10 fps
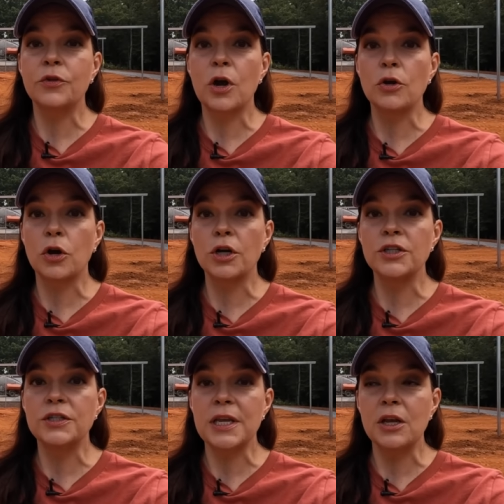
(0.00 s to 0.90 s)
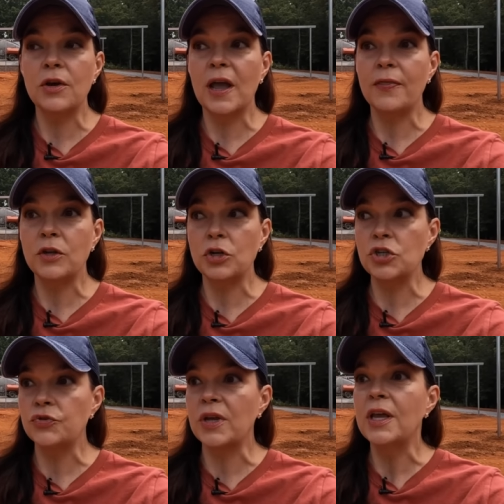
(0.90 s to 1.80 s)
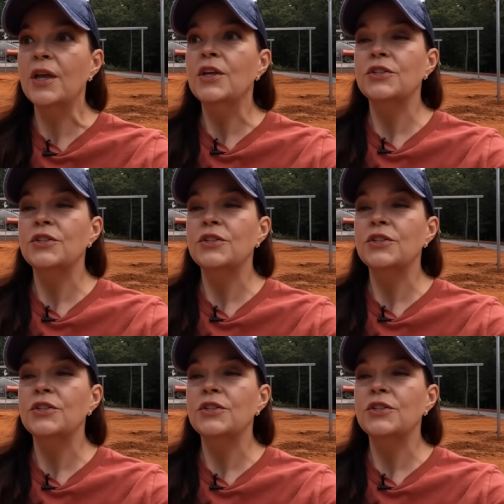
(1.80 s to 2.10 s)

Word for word: for our gardens here at the nursery.